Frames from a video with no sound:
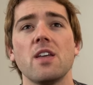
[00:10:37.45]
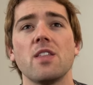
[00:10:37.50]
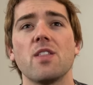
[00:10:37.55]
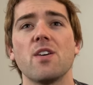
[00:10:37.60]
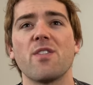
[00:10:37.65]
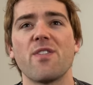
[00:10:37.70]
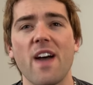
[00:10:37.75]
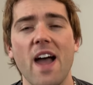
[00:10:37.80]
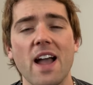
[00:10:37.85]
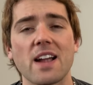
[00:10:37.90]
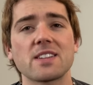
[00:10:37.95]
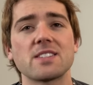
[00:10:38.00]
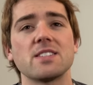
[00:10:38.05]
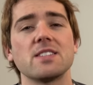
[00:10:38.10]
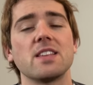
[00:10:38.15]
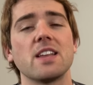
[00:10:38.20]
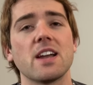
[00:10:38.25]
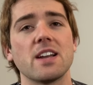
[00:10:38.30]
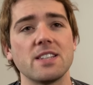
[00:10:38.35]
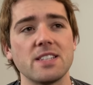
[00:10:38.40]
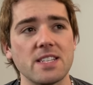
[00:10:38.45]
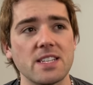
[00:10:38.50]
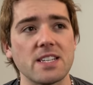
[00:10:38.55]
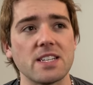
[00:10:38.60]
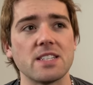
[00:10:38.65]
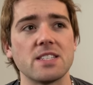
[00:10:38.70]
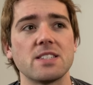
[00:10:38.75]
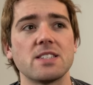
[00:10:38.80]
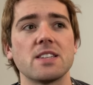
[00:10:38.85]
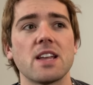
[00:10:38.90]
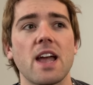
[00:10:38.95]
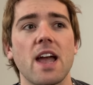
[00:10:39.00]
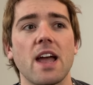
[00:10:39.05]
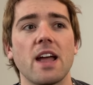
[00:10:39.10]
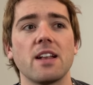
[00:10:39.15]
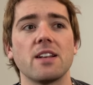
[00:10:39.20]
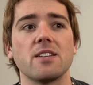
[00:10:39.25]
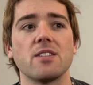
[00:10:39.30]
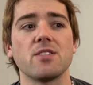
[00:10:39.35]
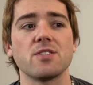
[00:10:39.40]
the facts and the ideas
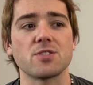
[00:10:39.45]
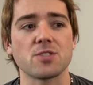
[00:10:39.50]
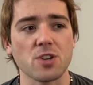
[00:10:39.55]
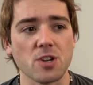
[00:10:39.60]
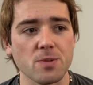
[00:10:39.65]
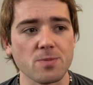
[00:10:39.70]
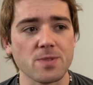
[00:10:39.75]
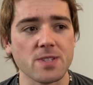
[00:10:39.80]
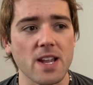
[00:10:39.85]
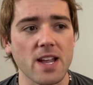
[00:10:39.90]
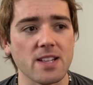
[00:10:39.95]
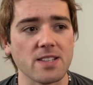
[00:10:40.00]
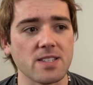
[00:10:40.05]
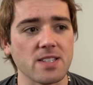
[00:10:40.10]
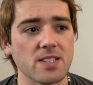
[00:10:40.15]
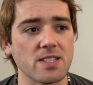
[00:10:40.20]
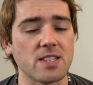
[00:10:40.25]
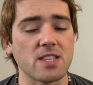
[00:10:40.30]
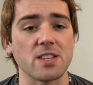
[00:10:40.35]
and the circumstances,